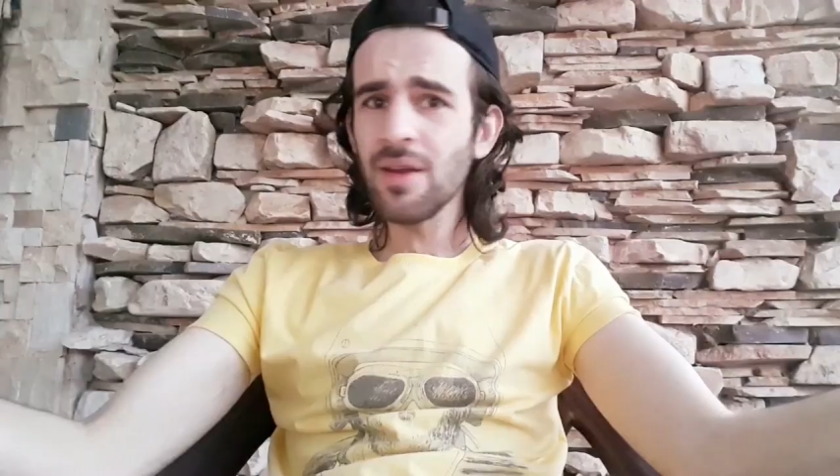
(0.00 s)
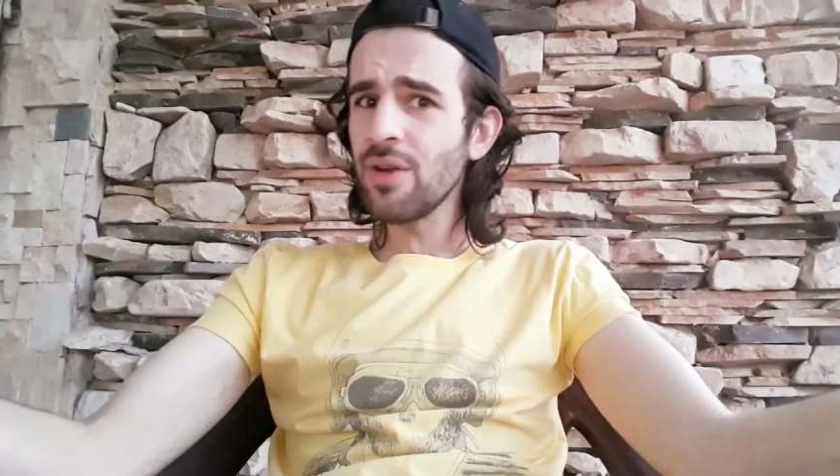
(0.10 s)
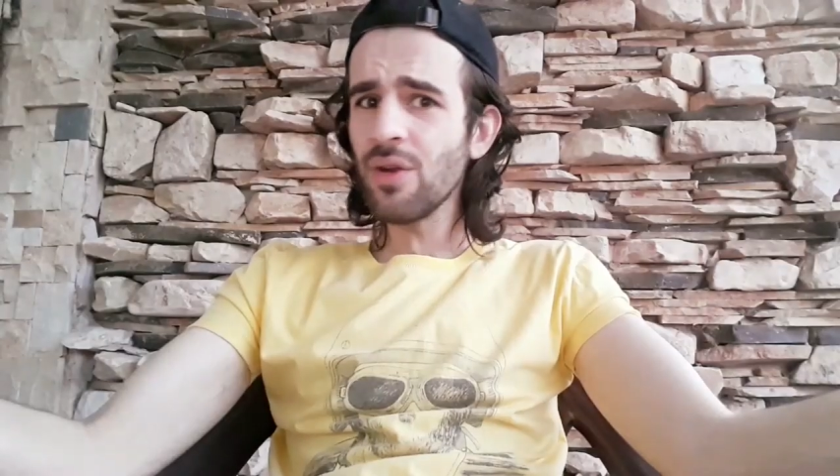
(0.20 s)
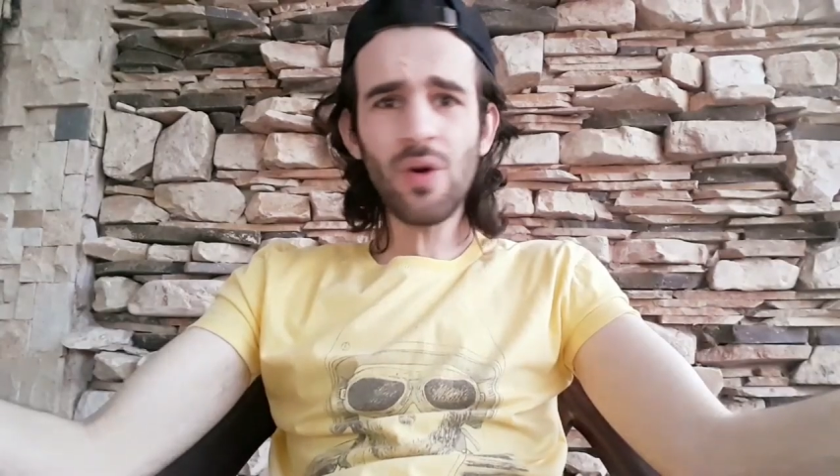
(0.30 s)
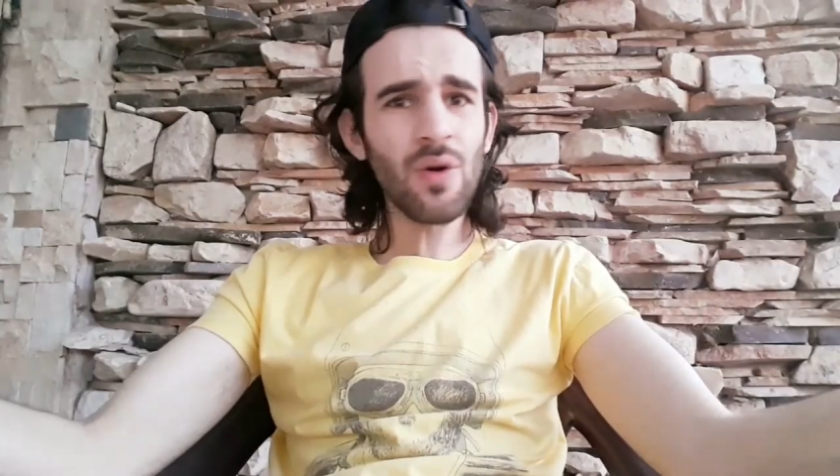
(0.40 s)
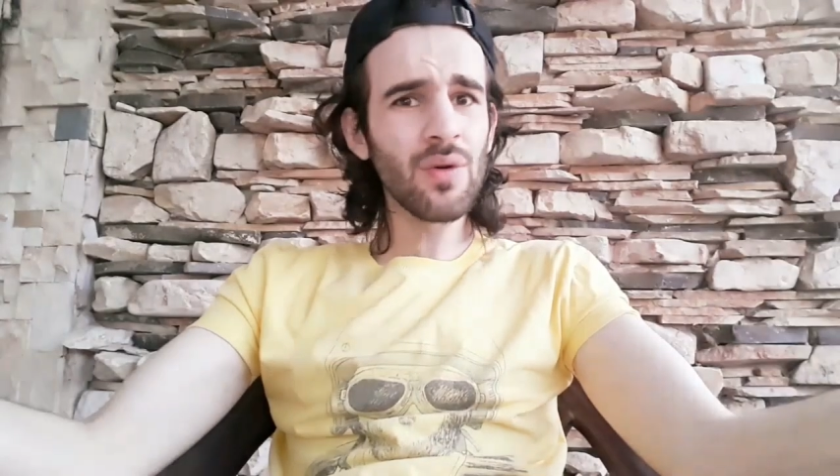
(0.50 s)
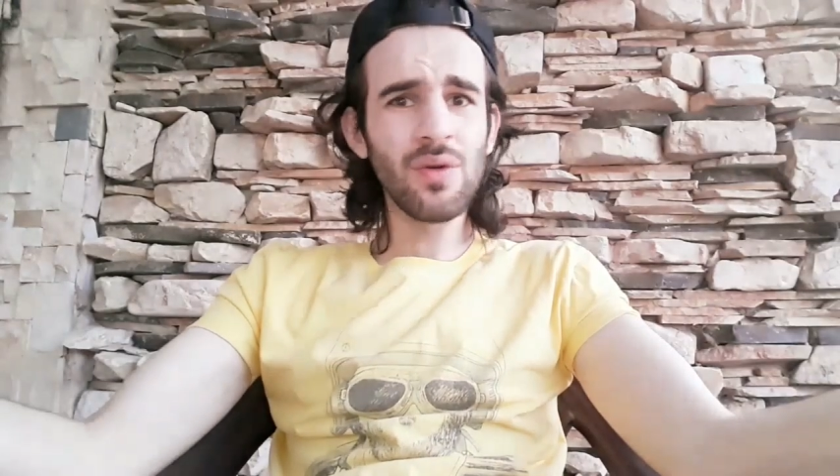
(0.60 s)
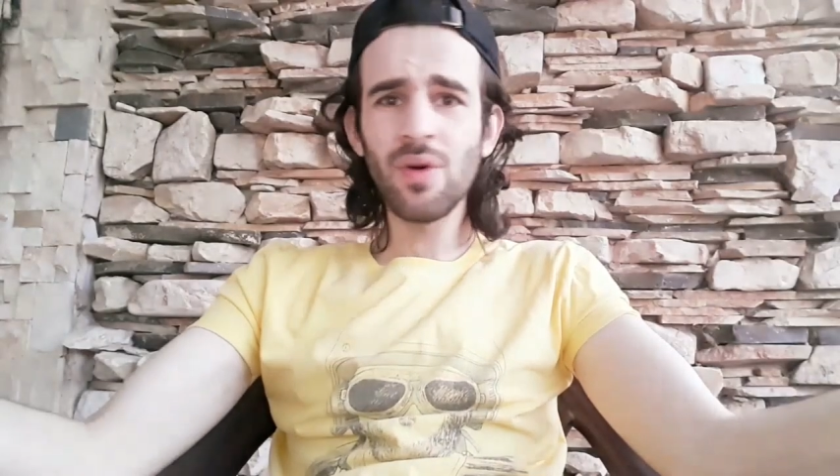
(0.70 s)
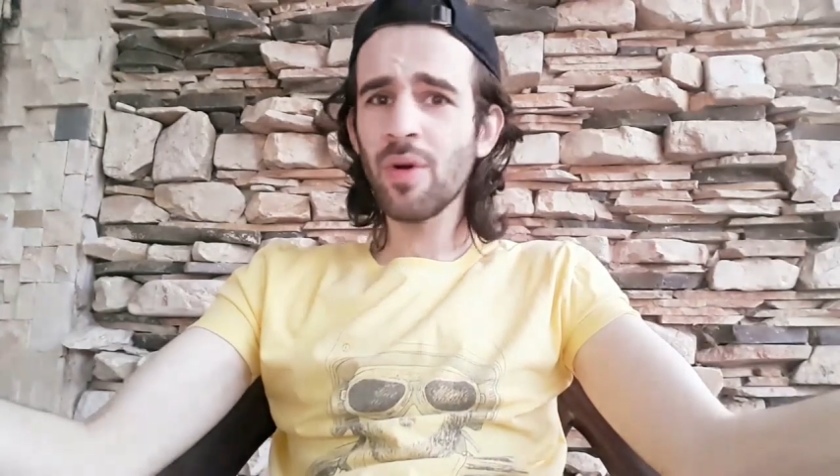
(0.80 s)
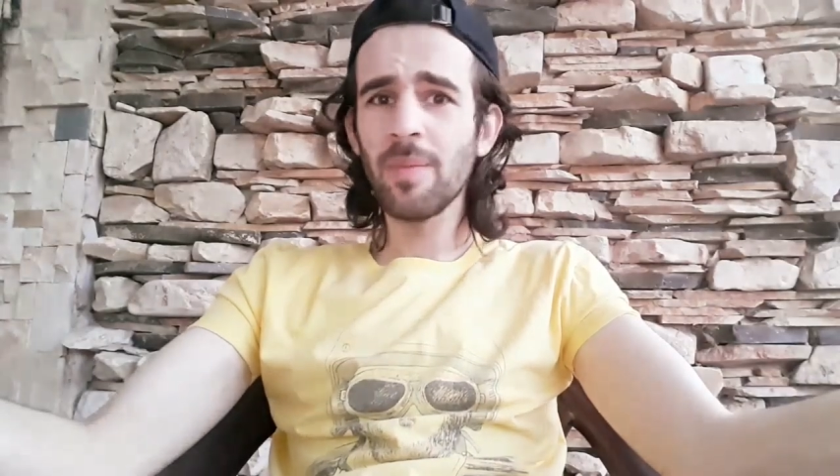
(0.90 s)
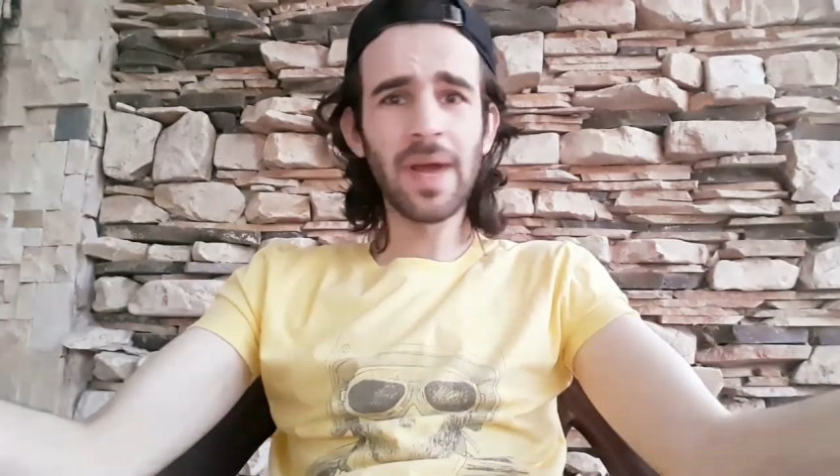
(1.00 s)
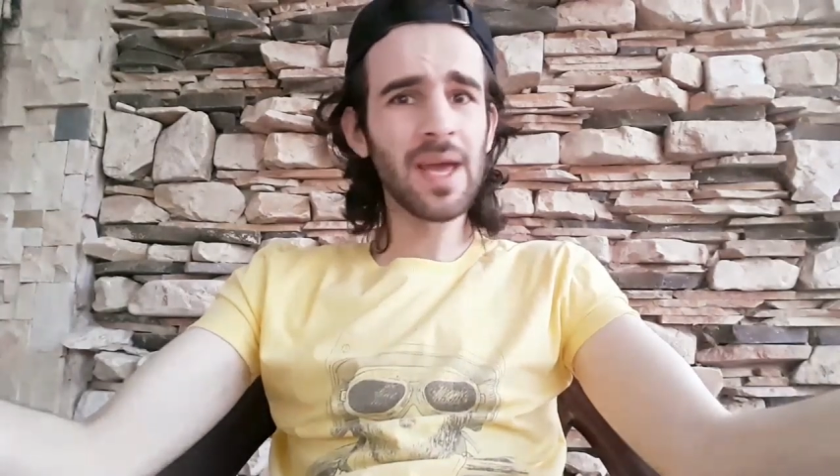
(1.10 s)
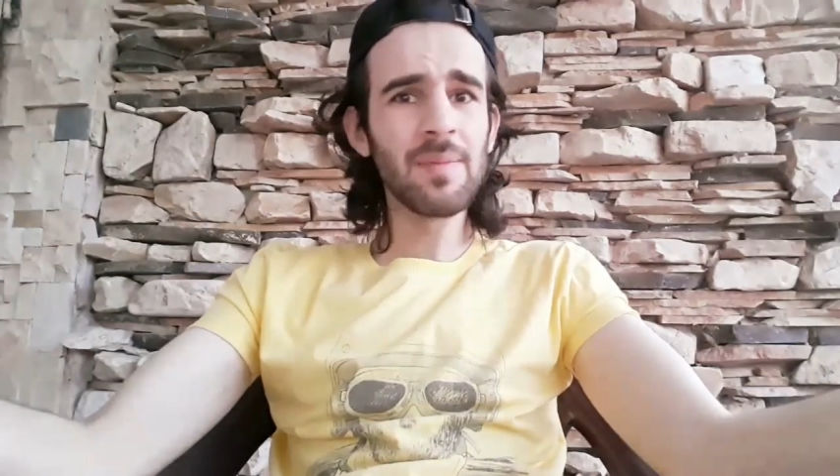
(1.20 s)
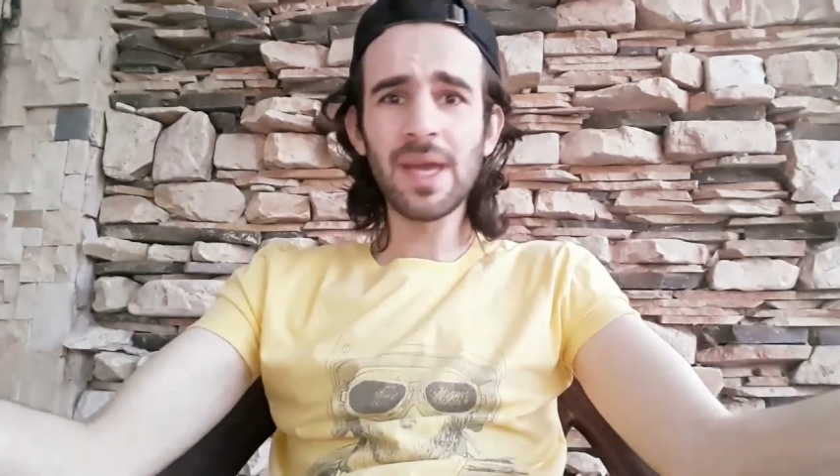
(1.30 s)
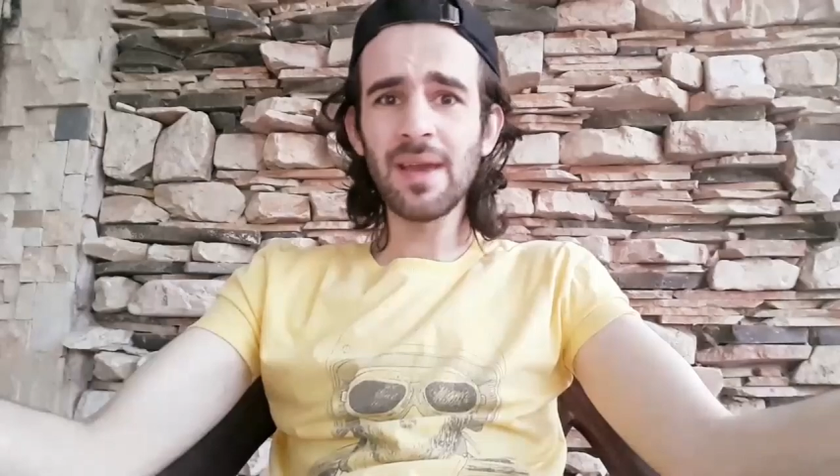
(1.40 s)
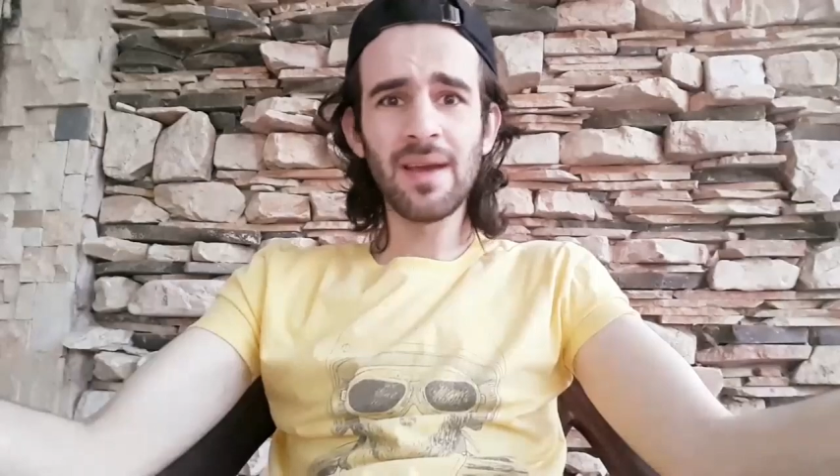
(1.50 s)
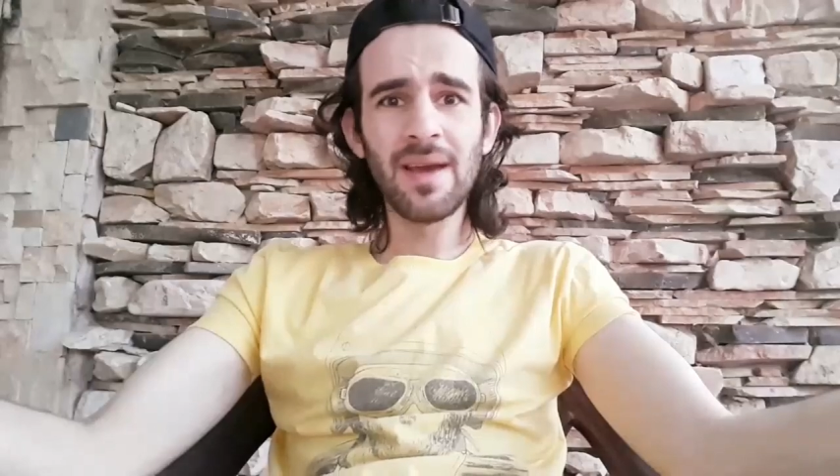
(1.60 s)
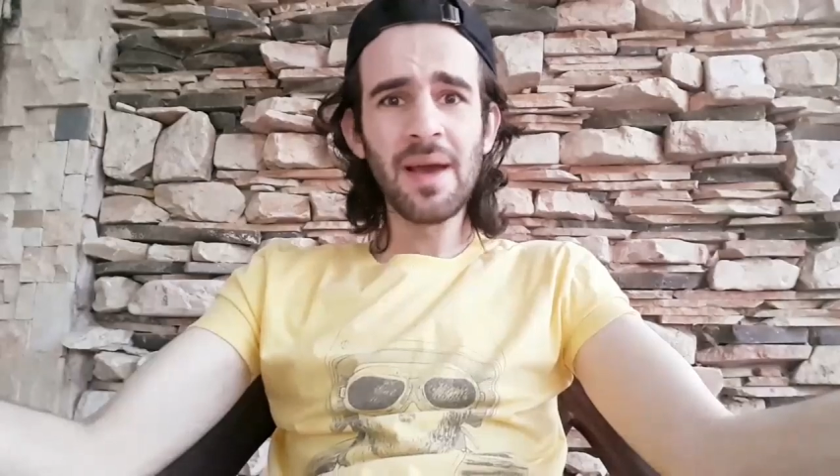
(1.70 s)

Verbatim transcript: No, no, baby.